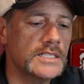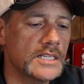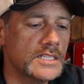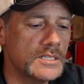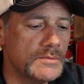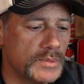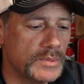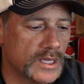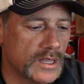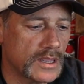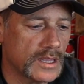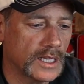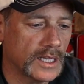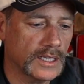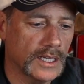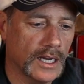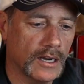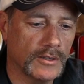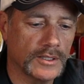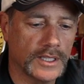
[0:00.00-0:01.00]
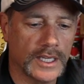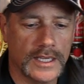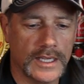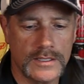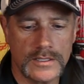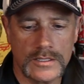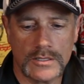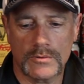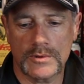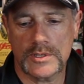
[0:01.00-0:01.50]
That's a big thing
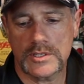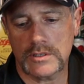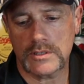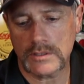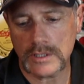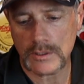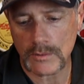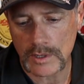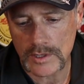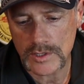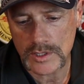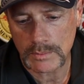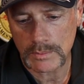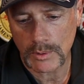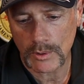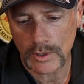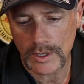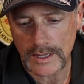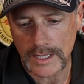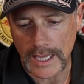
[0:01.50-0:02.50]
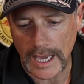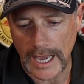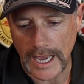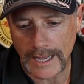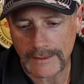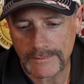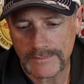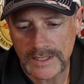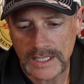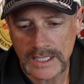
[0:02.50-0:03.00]
nowadays, so we certainly want to support
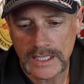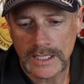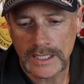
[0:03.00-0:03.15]
that.